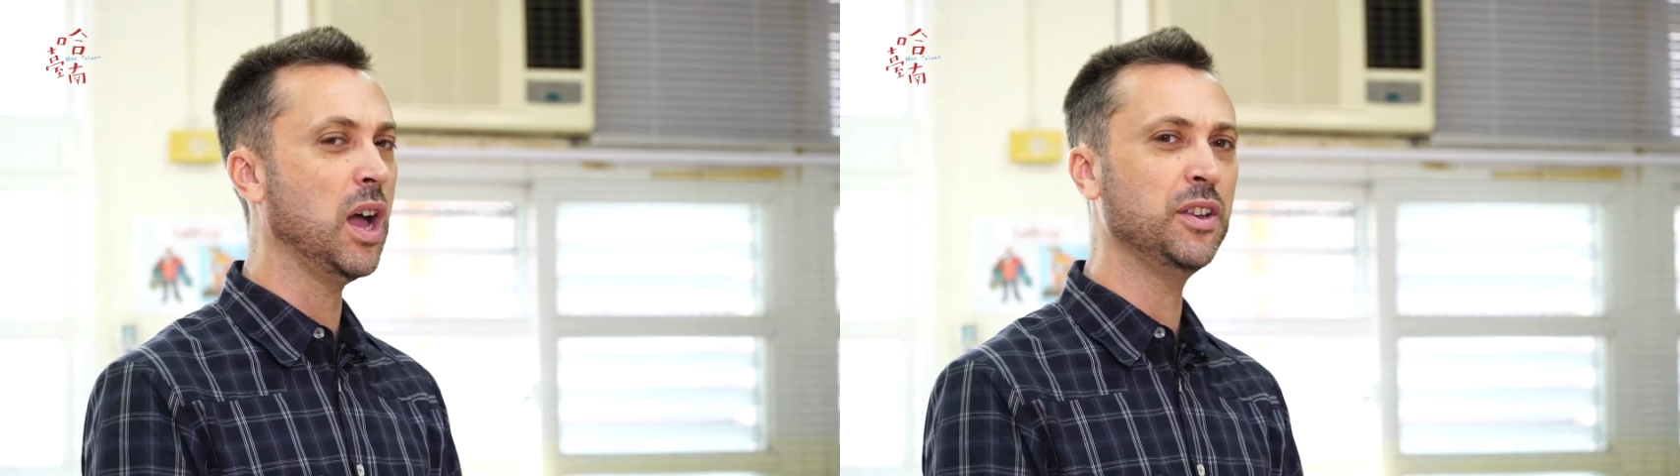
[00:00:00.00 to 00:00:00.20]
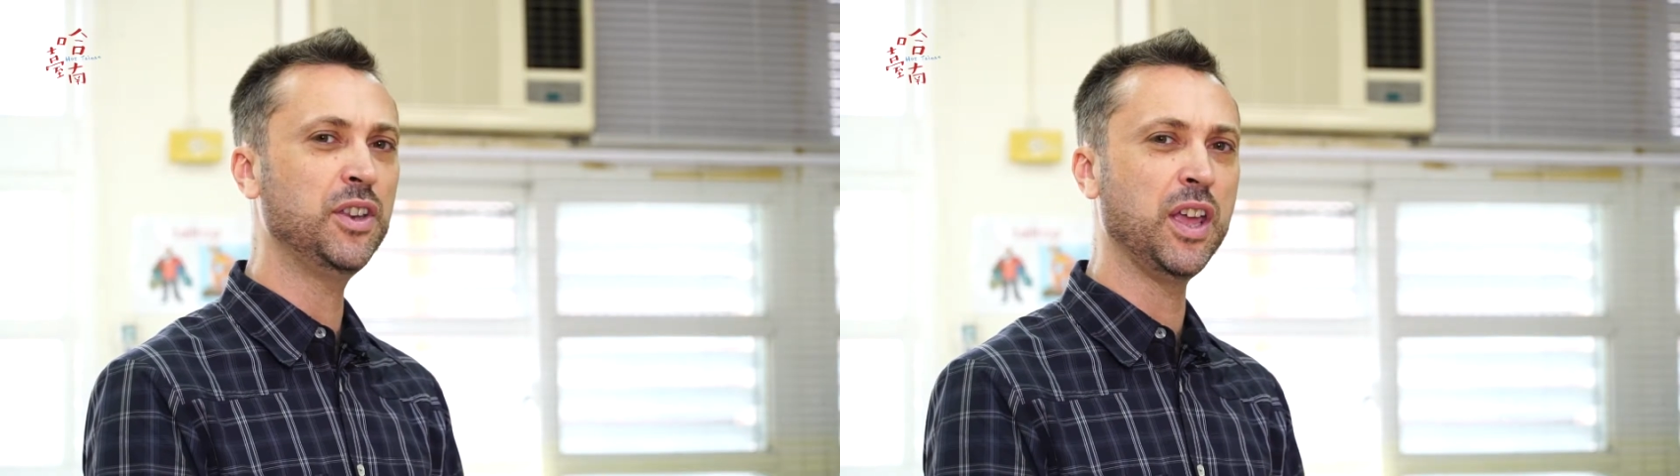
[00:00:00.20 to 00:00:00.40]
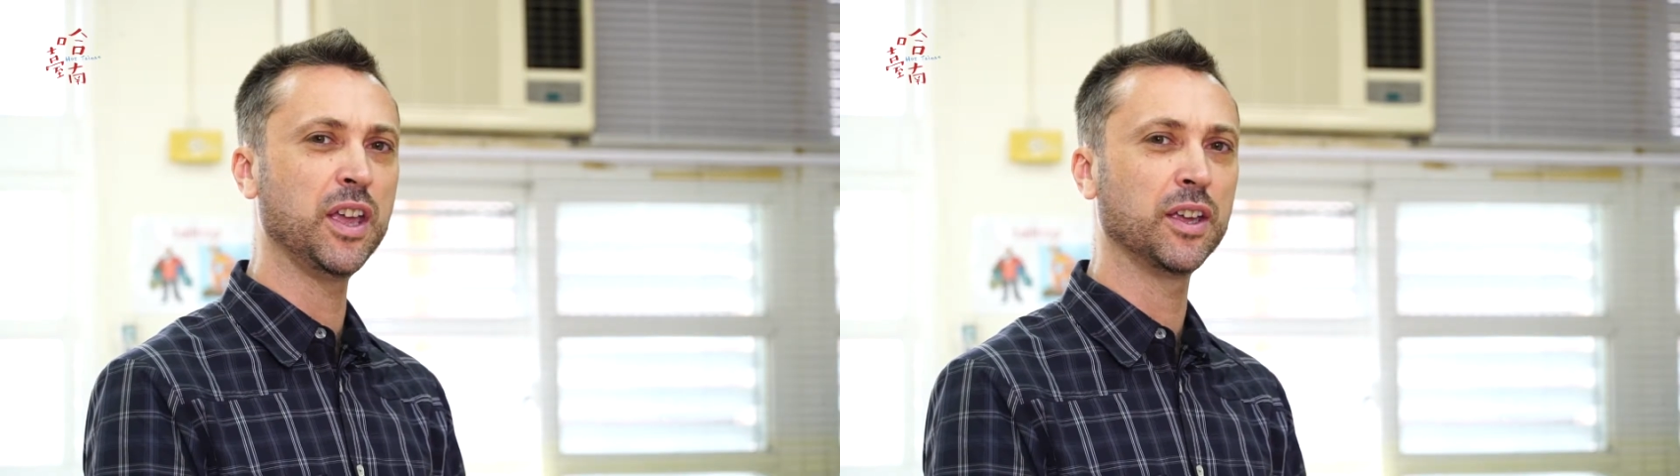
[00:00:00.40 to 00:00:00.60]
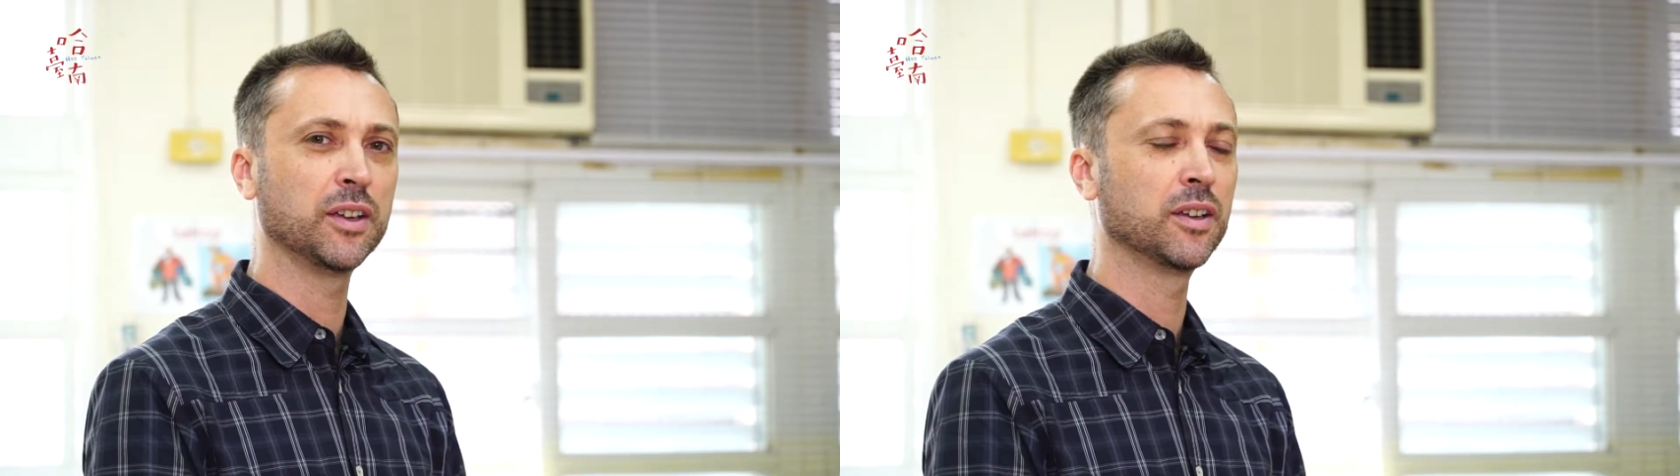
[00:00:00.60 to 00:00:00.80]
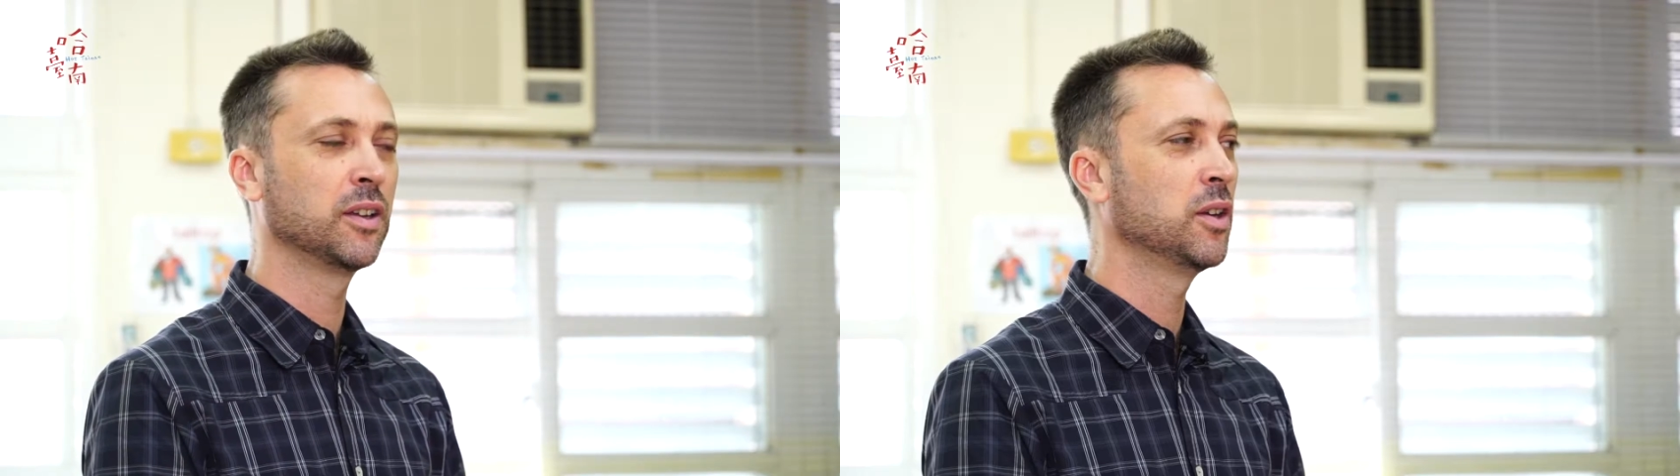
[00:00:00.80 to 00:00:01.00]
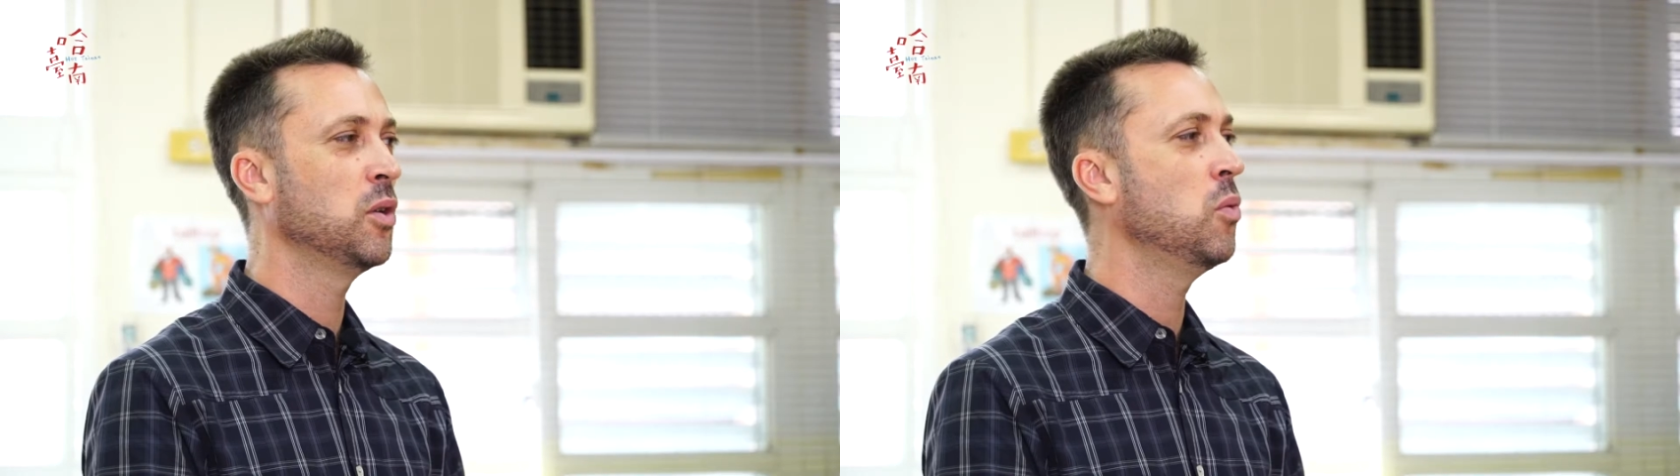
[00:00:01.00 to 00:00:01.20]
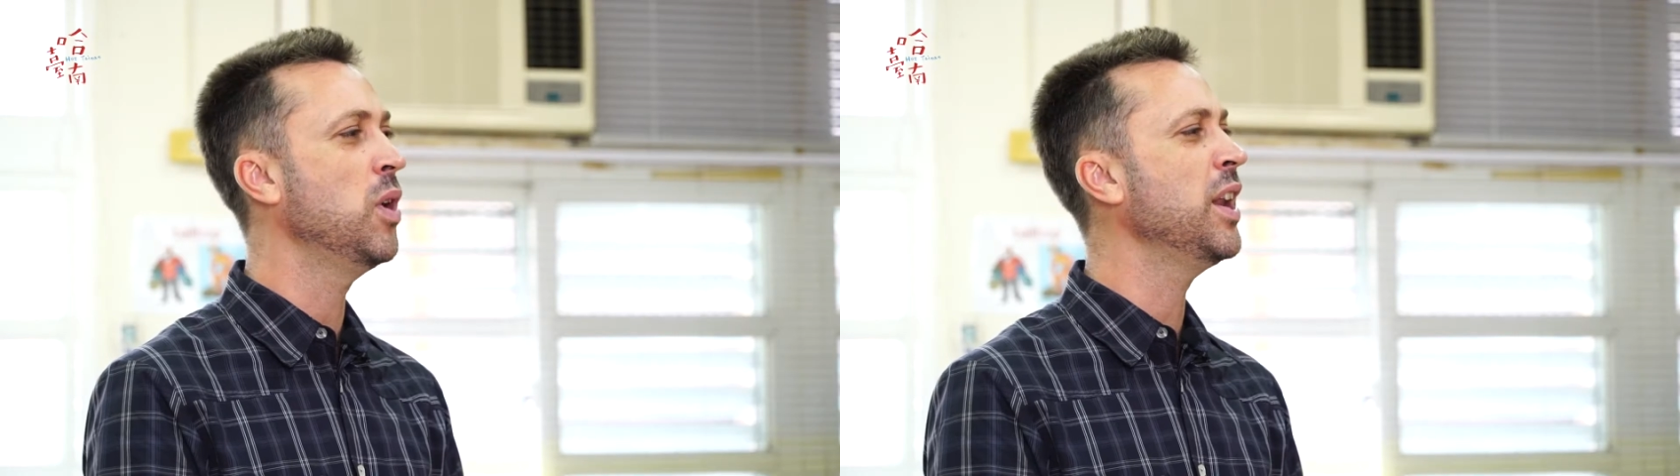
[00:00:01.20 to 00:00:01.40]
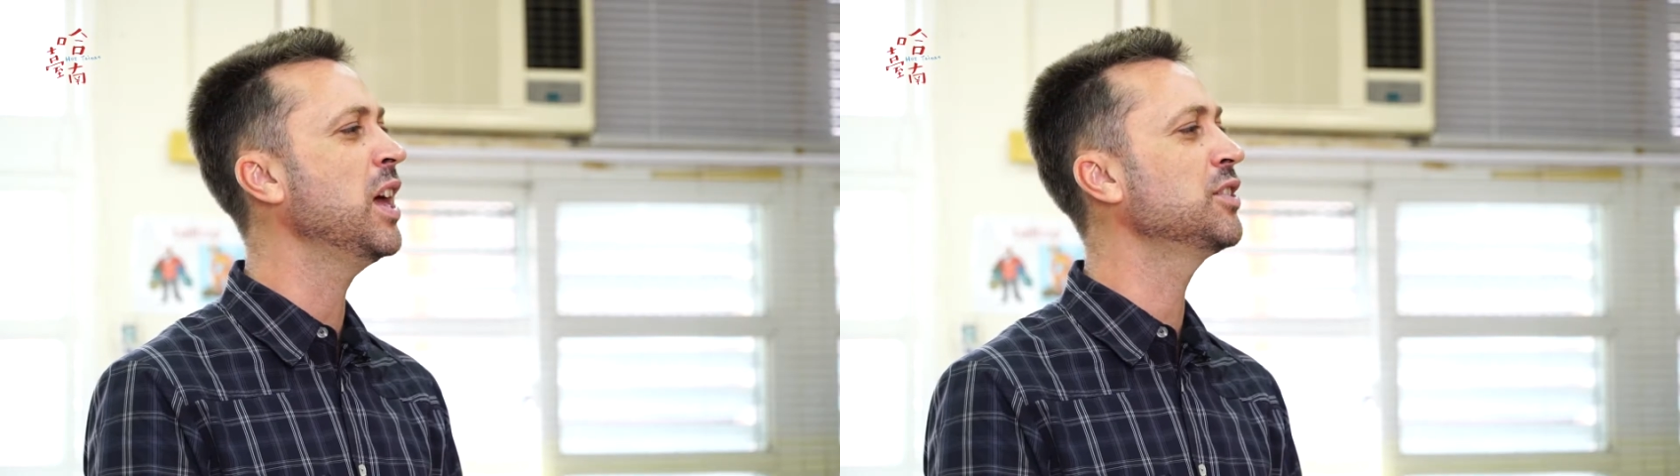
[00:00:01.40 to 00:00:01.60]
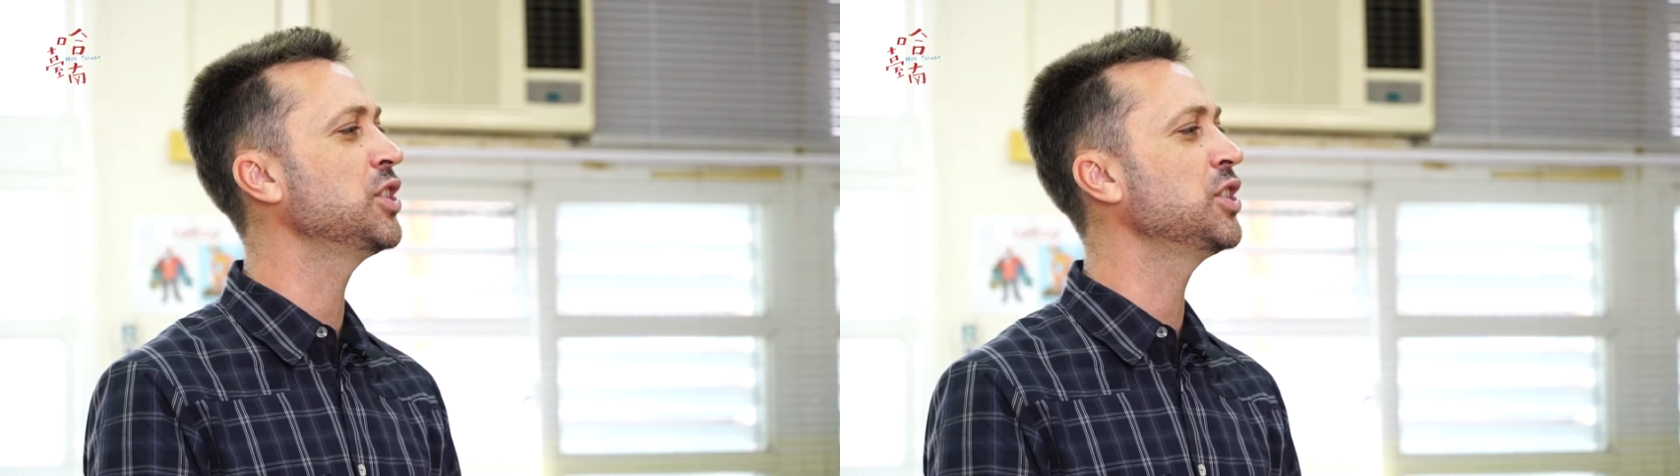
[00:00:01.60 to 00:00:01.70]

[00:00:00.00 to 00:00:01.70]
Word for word: Anding! What else